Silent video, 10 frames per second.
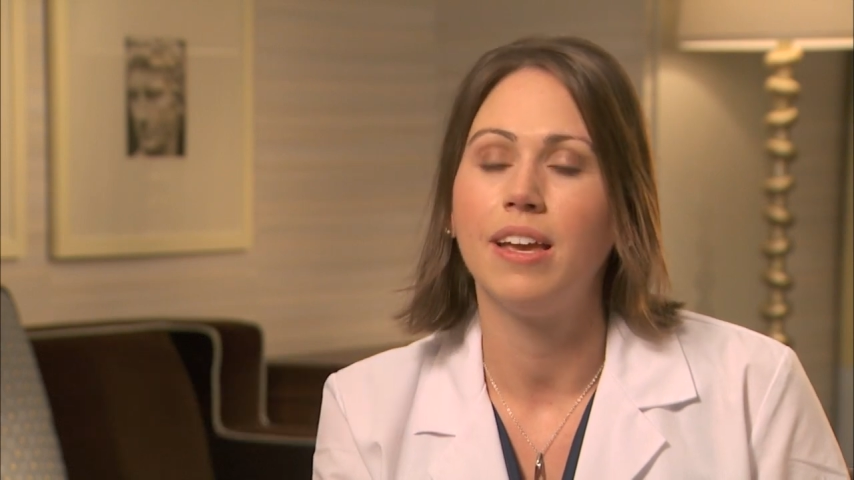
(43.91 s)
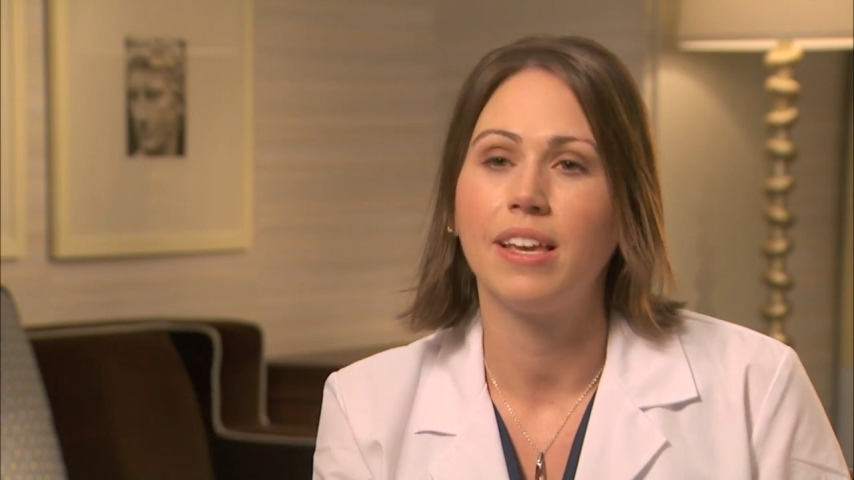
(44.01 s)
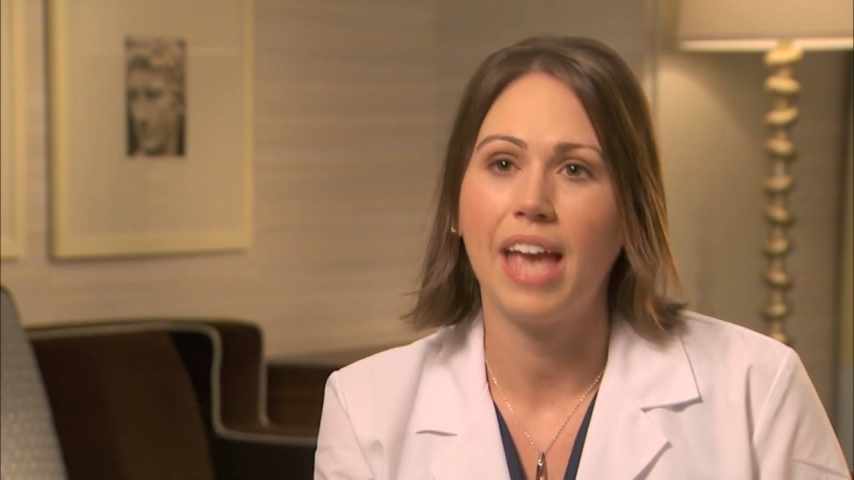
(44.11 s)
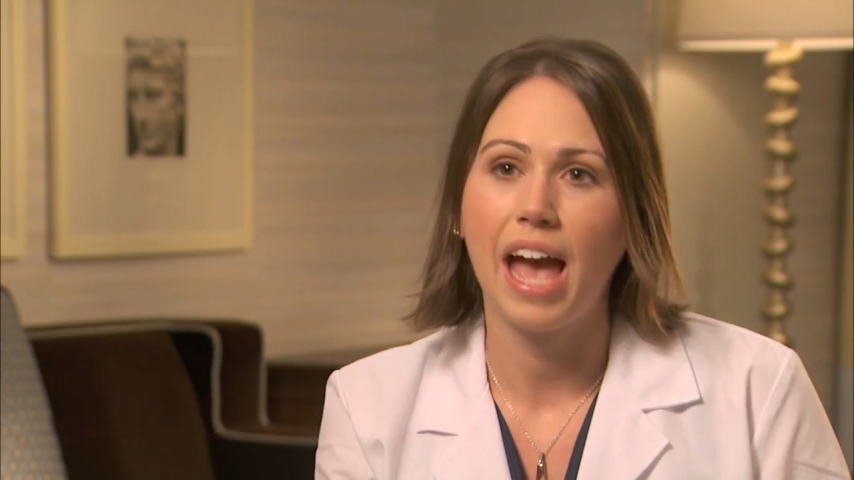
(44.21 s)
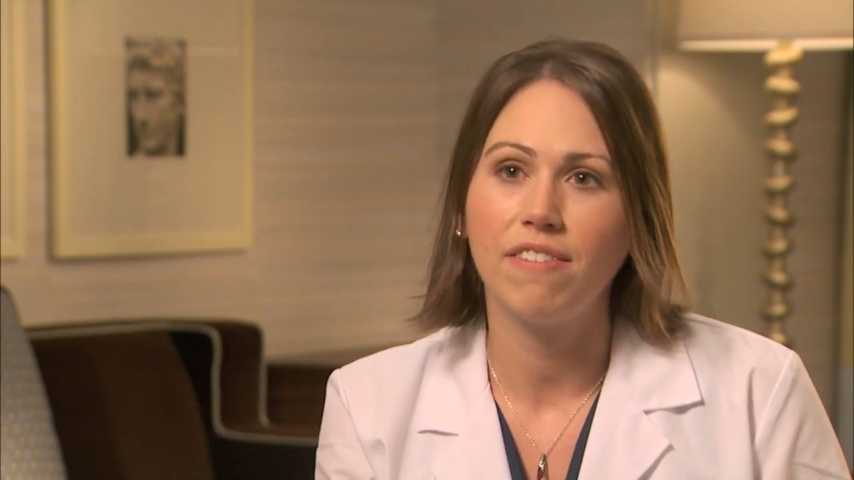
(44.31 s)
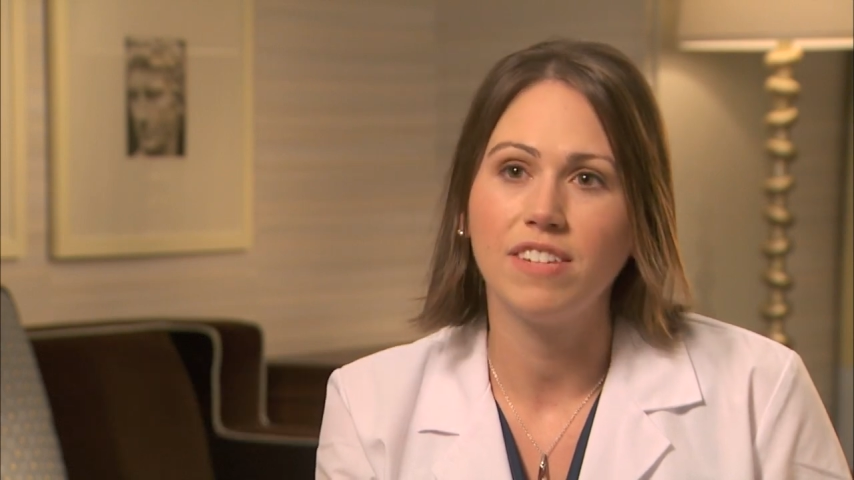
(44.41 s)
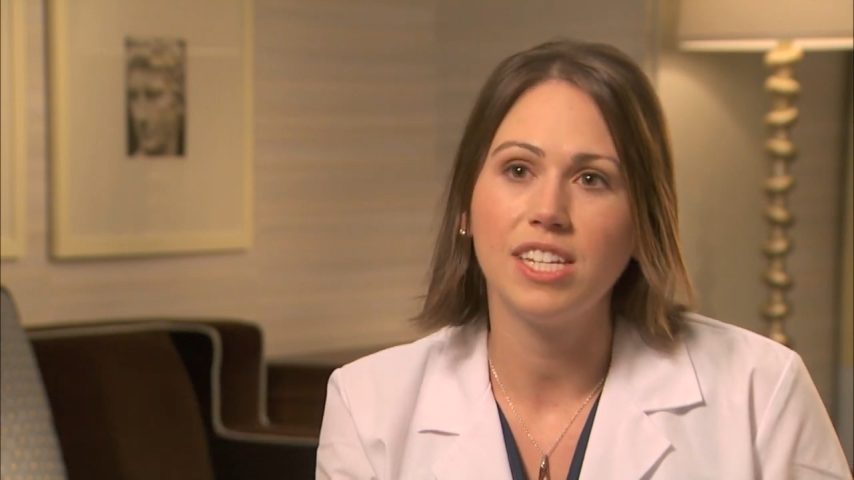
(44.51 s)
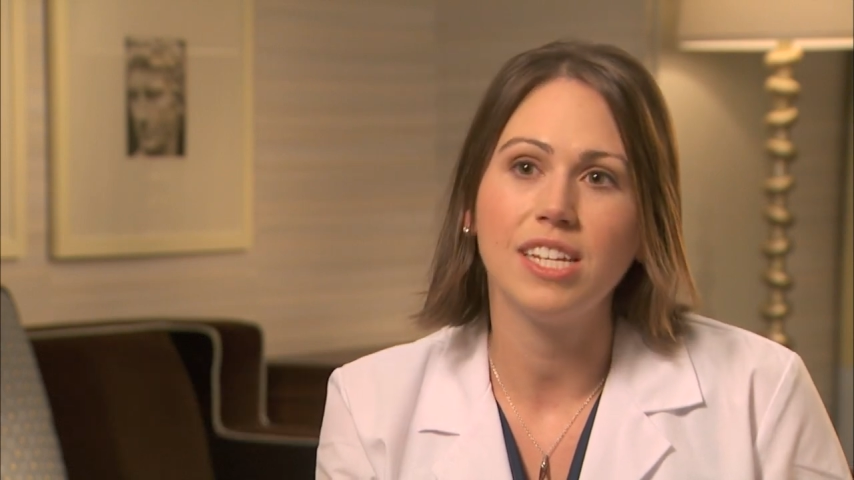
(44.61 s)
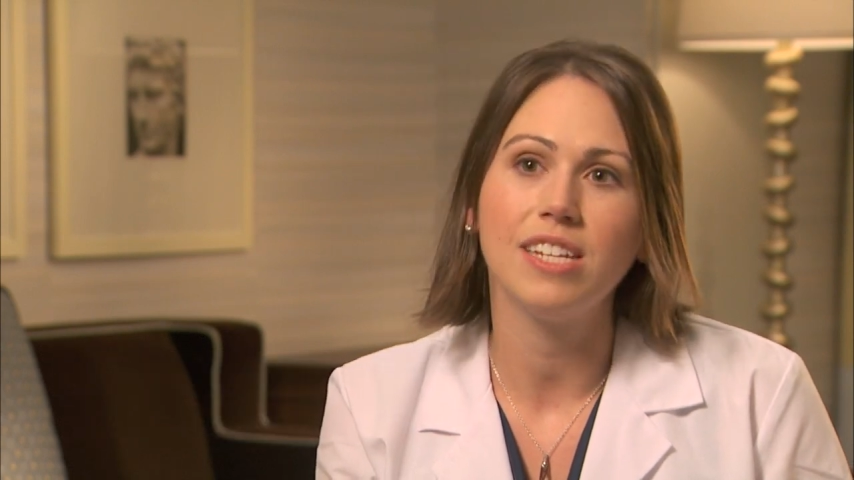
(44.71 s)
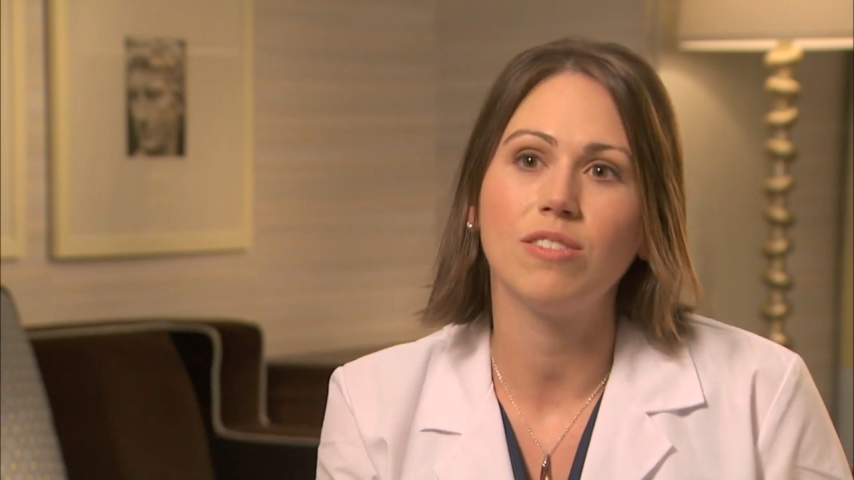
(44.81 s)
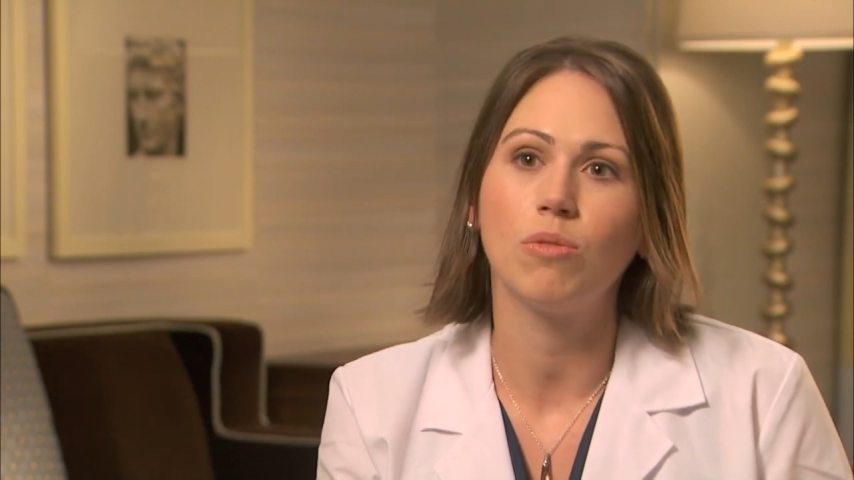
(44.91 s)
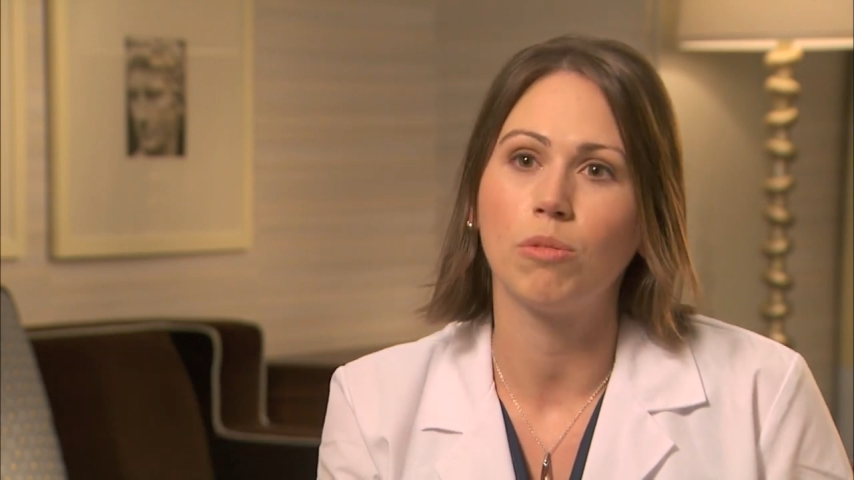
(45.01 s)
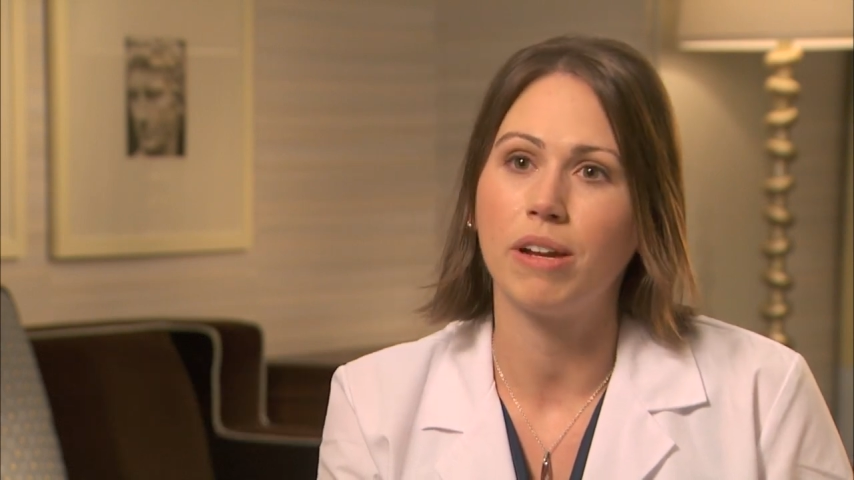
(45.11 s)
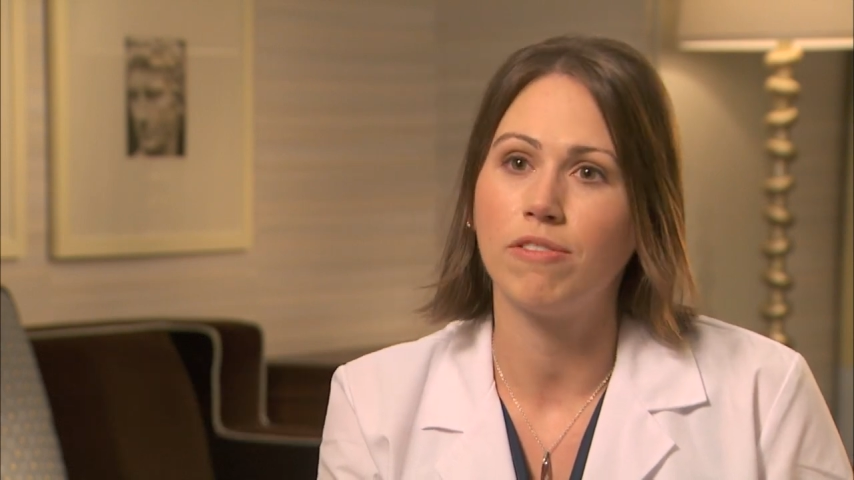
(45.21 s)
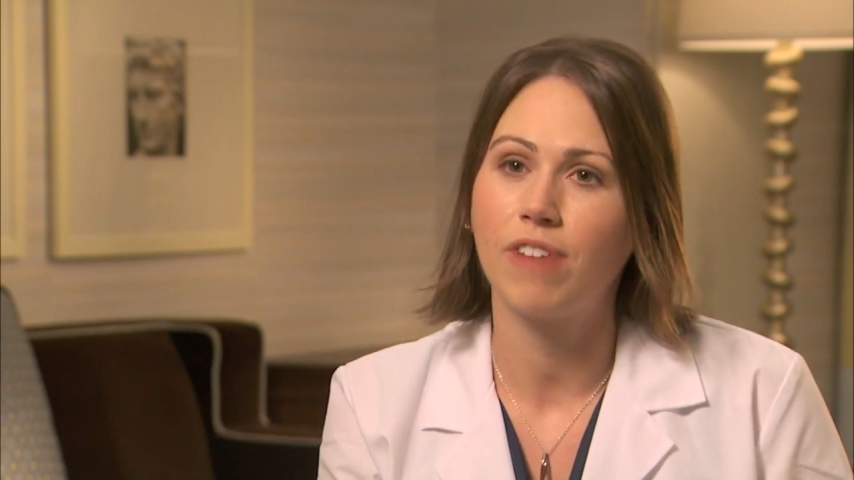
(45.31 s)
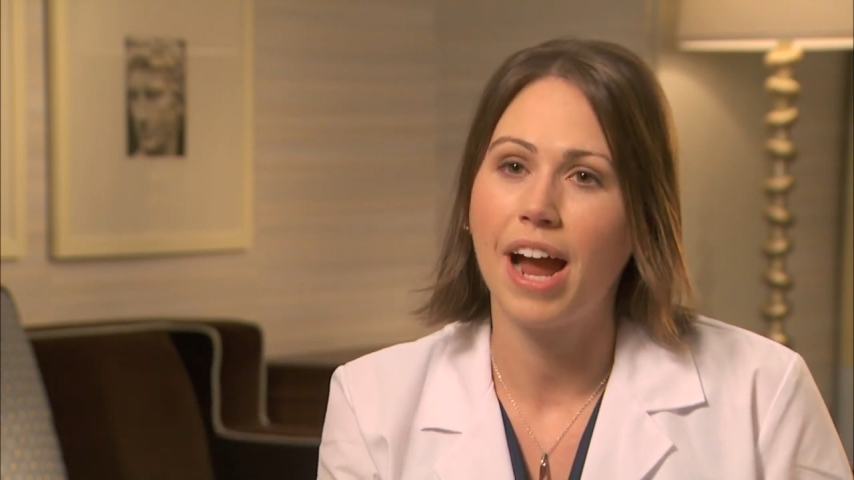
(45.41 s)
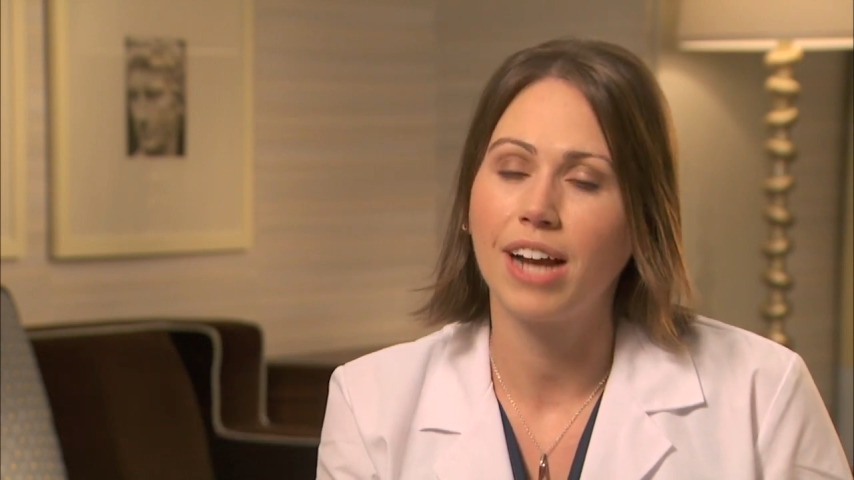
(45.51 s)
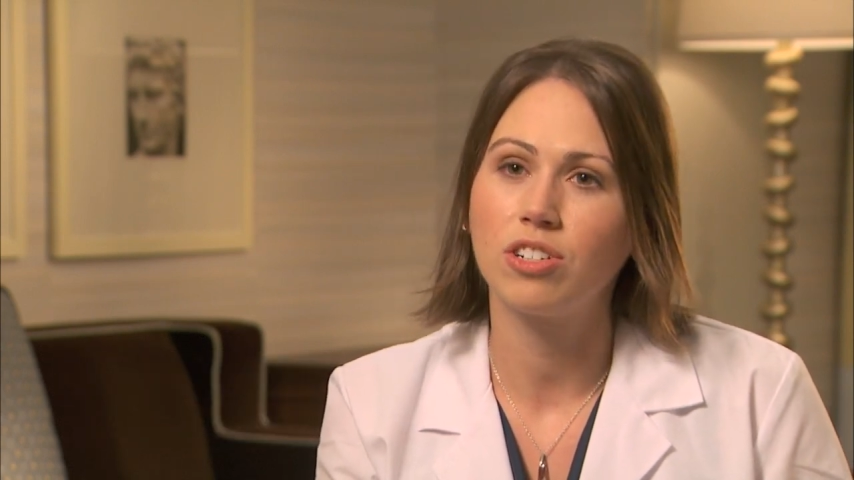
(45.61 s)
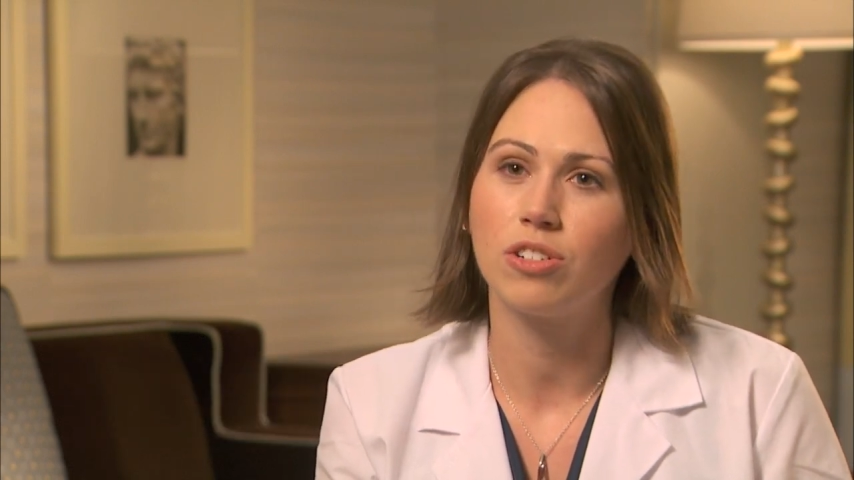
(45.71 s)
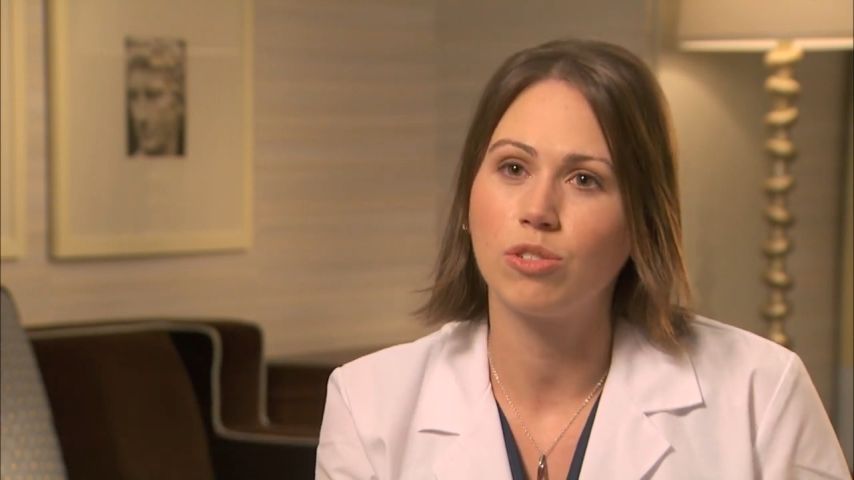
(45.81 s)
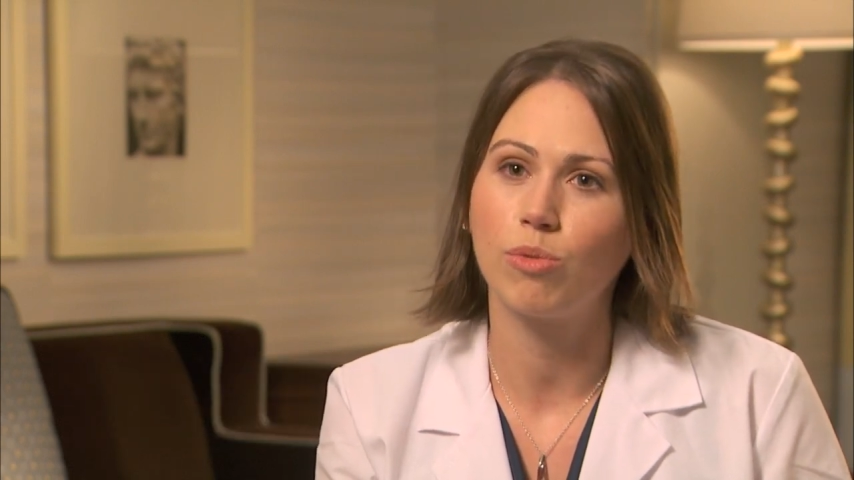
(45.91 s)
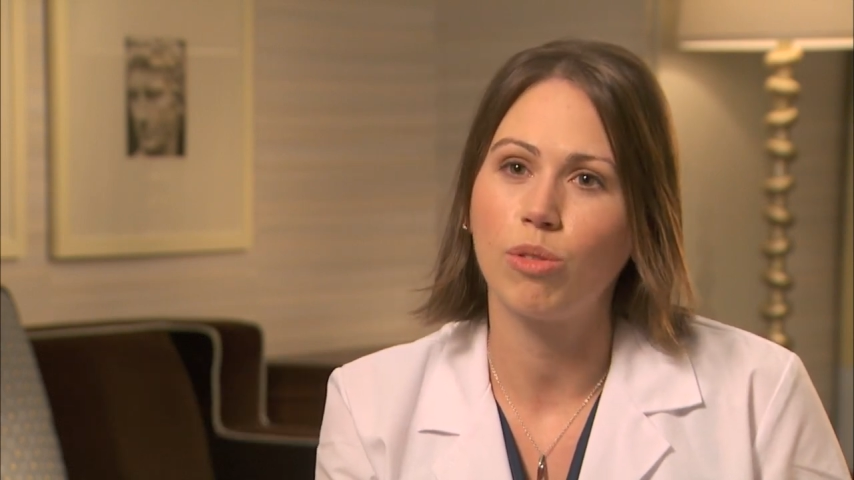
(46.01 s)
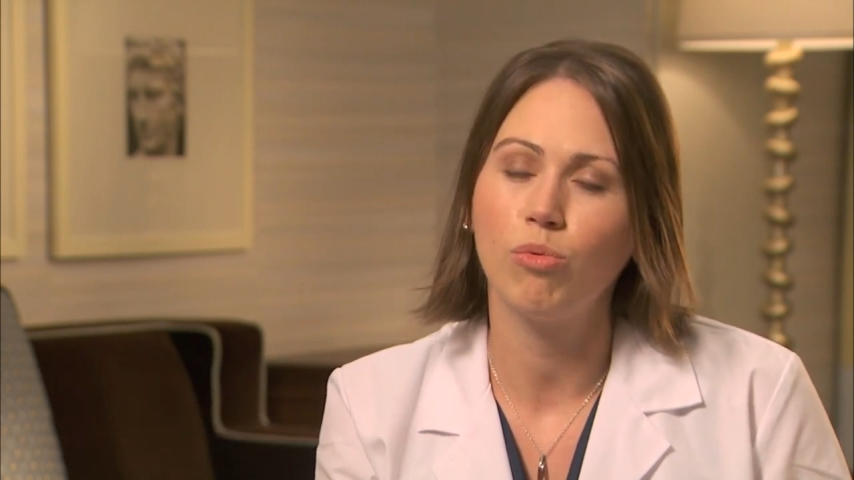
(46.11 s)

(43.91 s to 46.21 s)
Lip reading: cavities or by fractures with